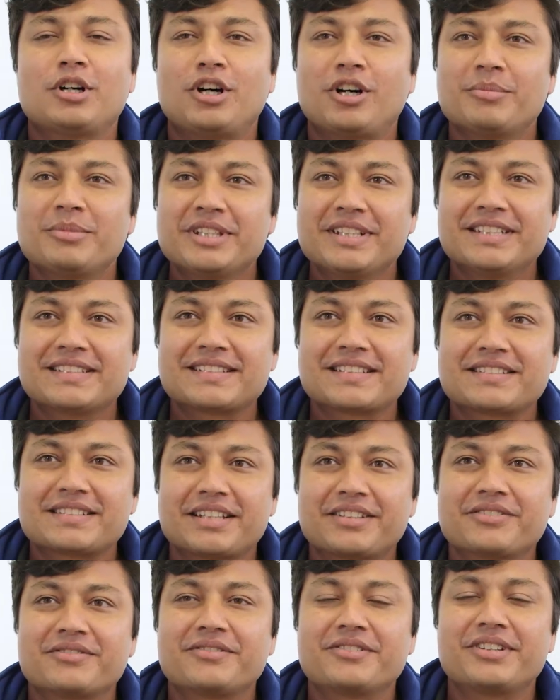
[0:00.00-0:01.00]
Omni is a
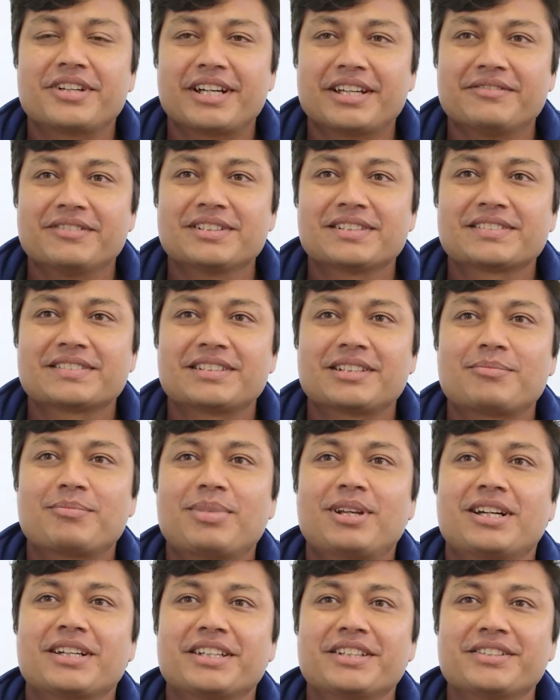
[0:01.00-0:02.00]
set of drivers
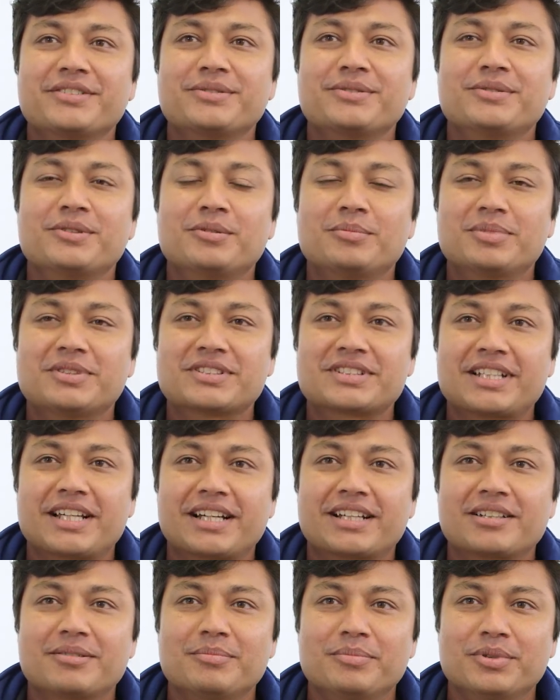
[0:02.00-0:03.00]
that plug into
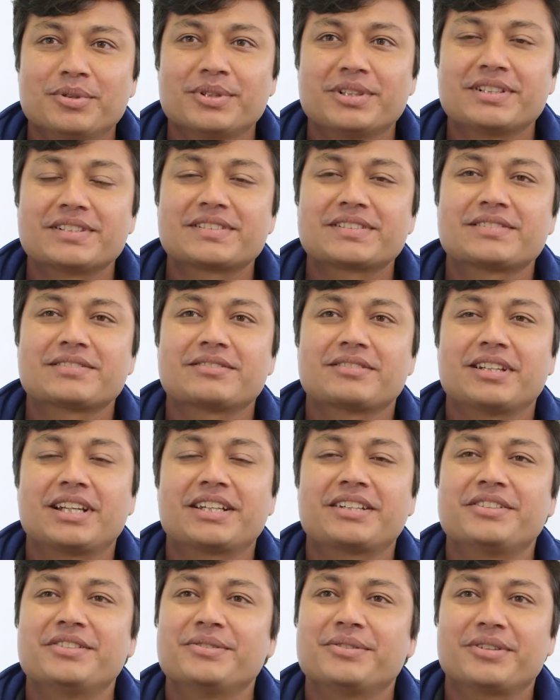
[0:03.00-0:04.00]
OpenStack components
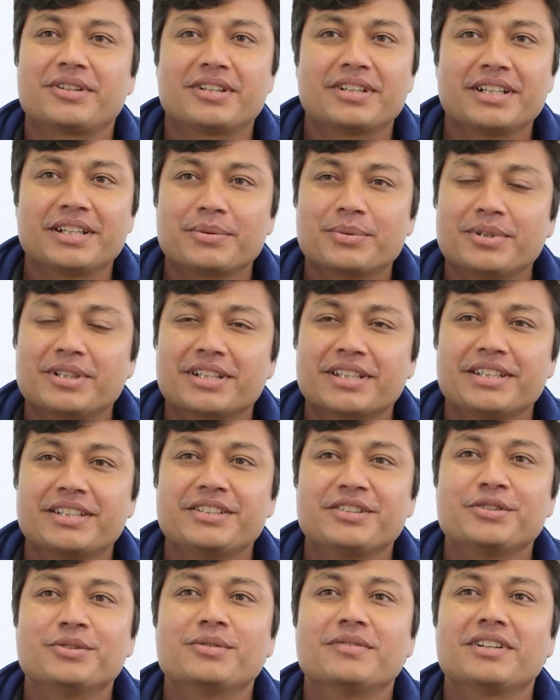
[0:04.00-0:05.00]
like Neutron
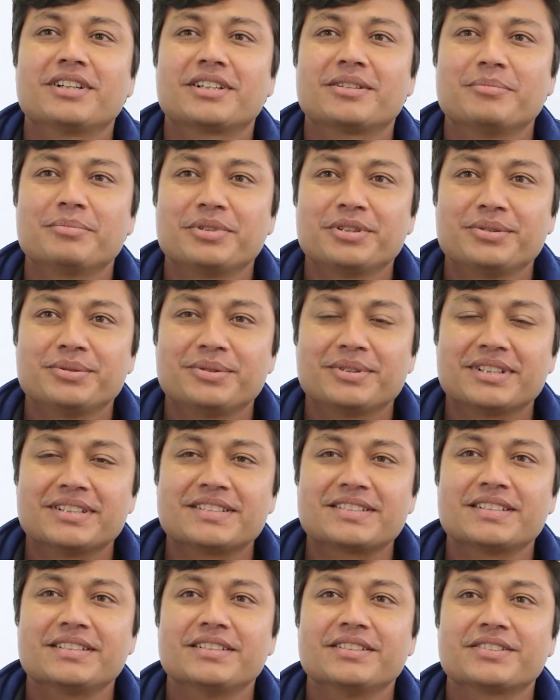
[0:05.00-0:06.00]
networking, Nova compute,
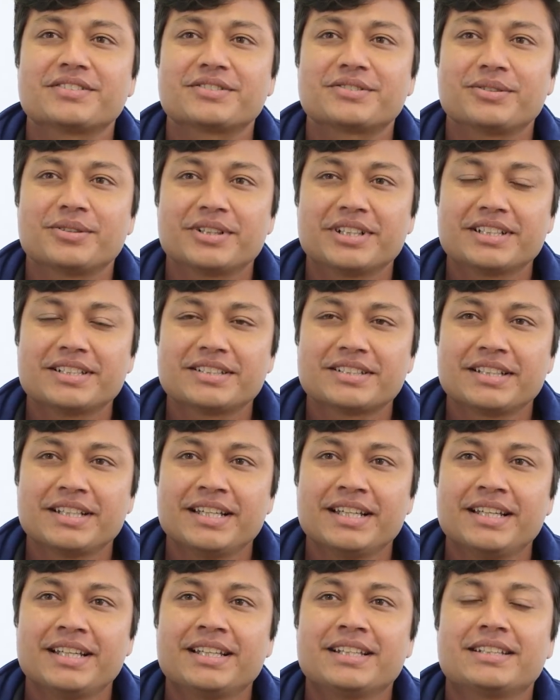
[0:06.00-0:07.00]
and Cinder storage
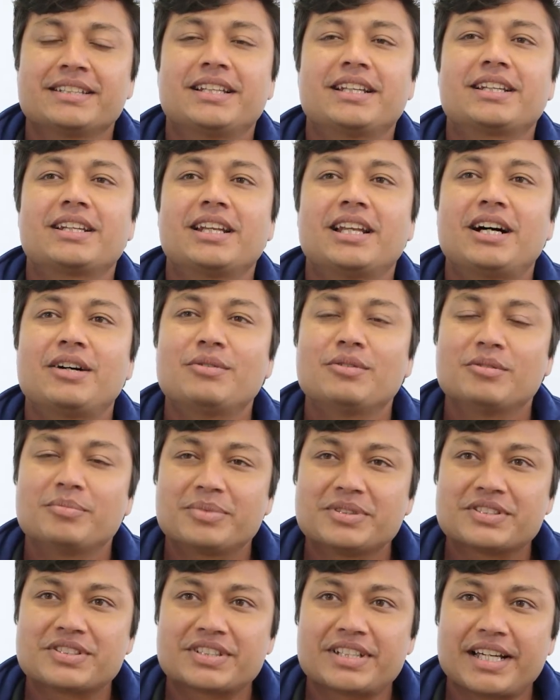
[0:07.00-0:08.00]
that allow
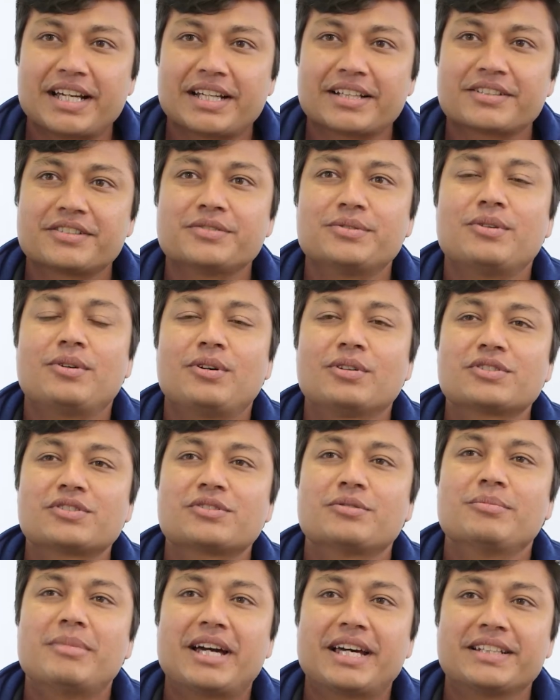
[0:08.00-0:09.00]
OpenStack to
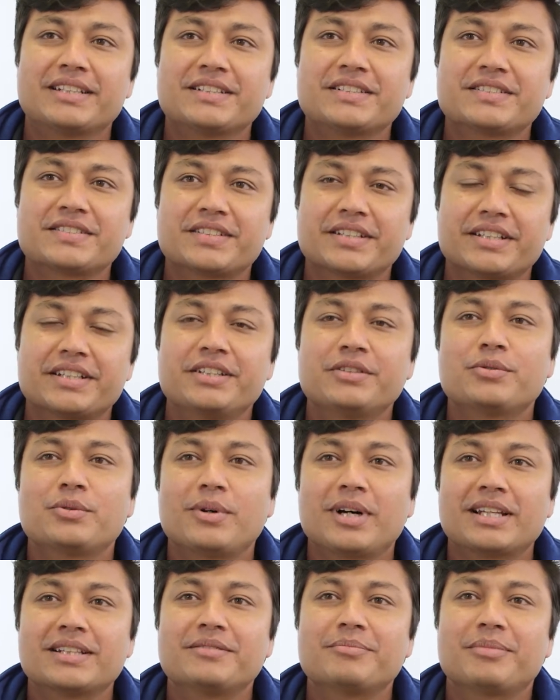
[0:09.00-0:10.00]
also manage their
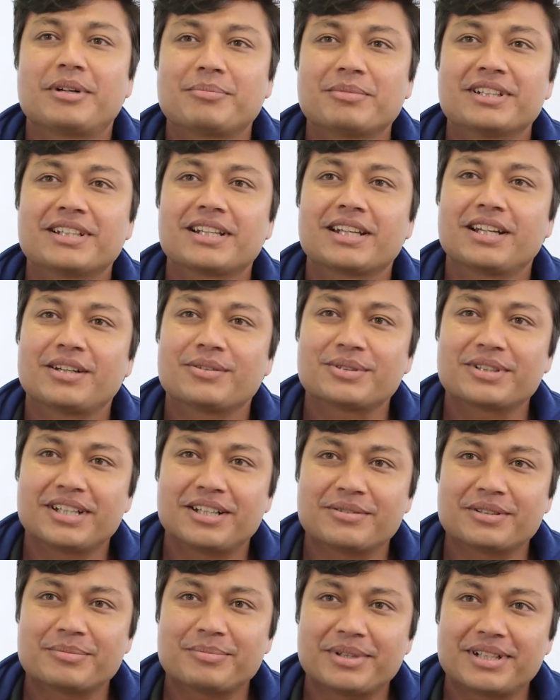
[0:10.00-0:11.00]
equivalent public cloud
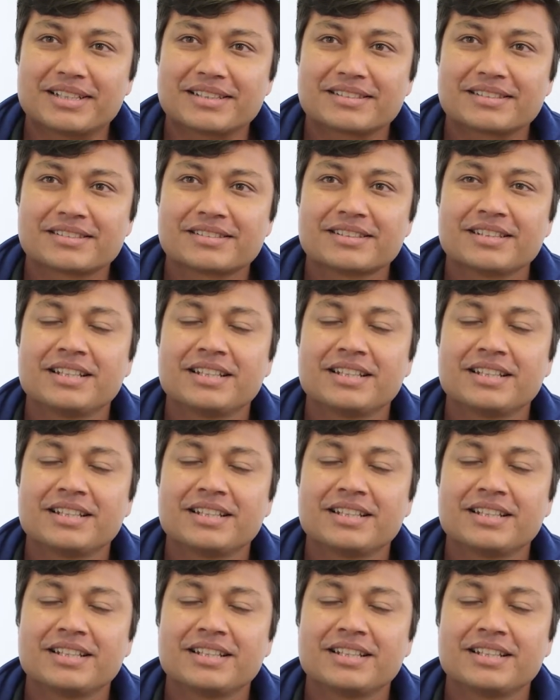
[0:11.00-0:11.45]
counterparts.